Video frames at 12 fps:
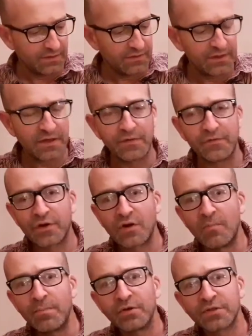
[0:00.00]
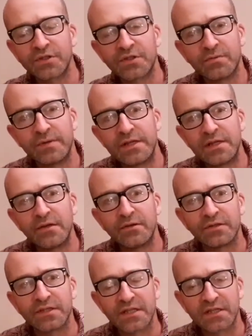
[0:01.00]
Now, the compost that we
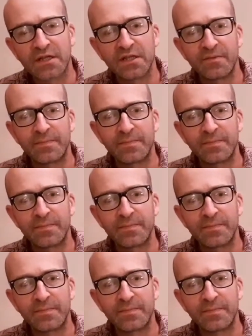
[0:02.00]
use is going to